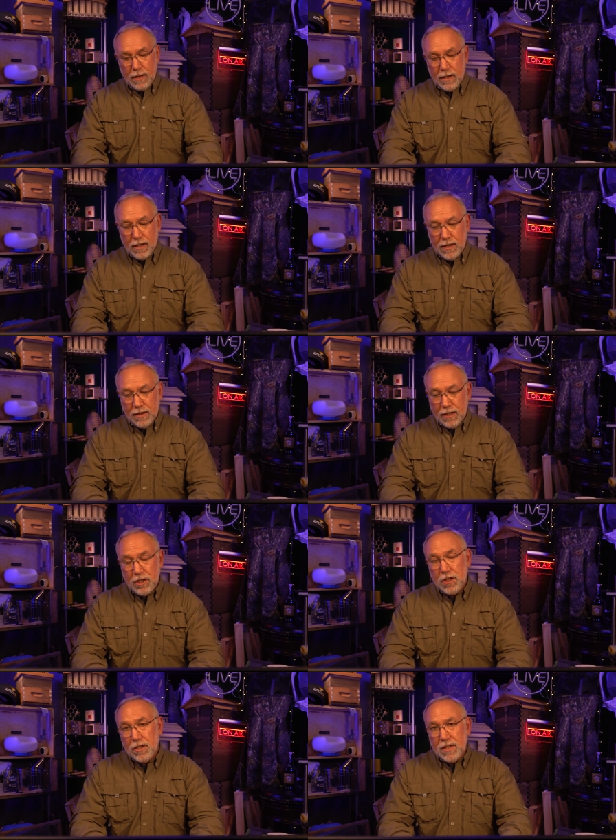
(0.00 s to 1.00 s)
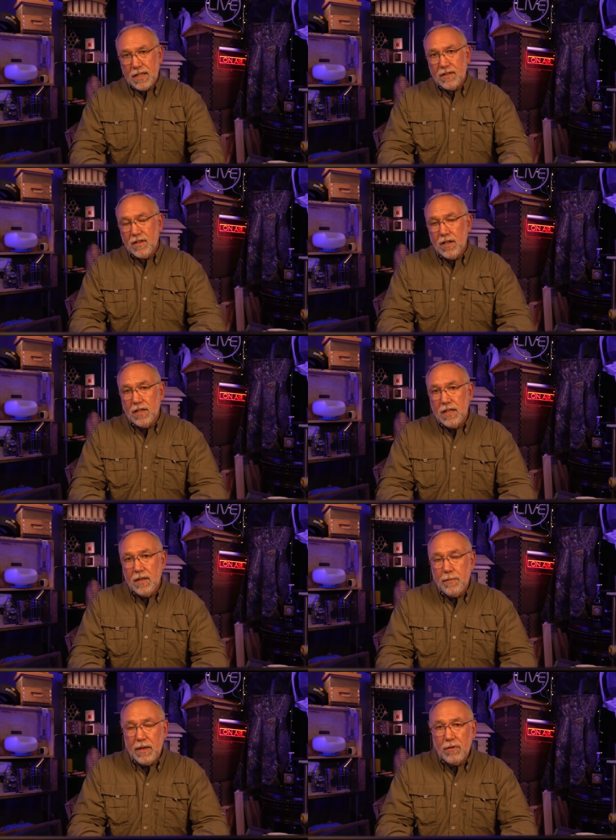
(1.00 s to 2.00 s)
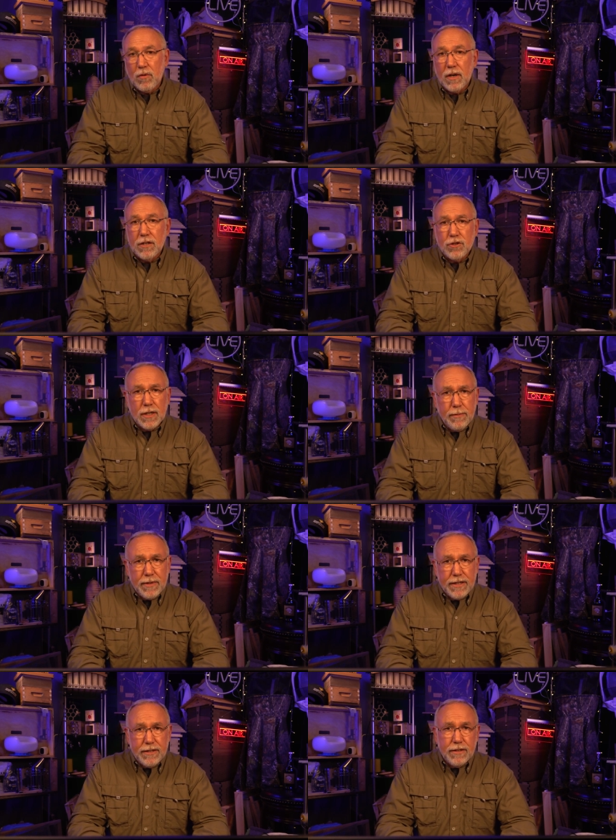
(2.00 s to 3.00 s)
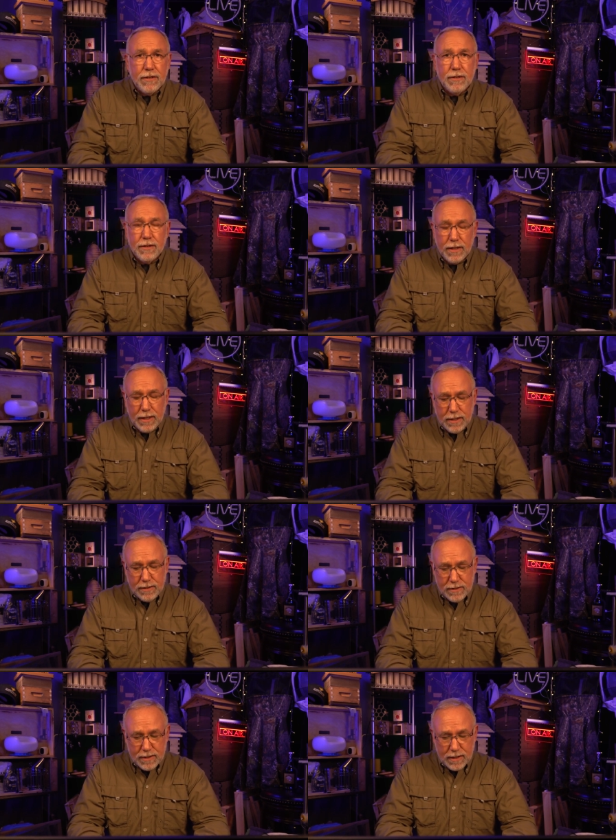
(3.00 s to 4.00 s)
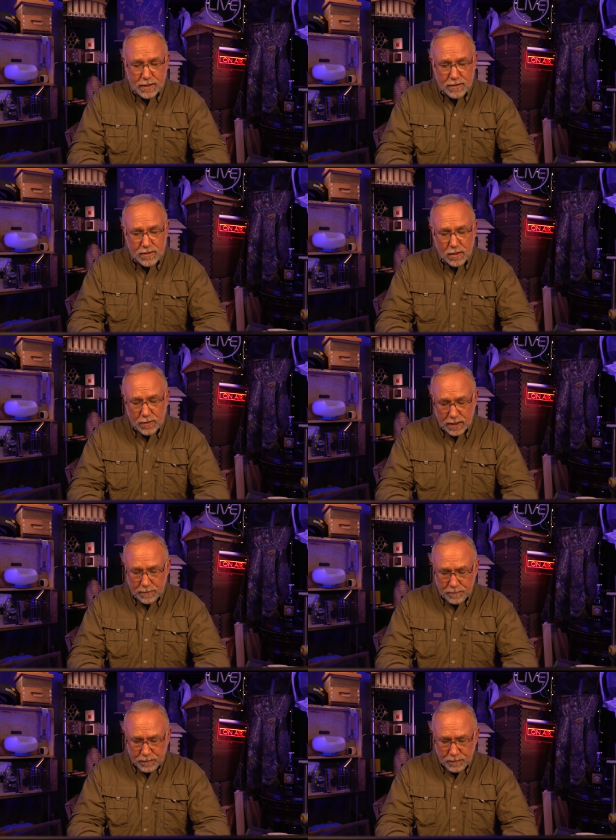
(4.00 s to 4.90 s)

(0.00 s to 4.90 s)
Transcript: uh, then you know that that's a colony that may require treatment and uh, so on.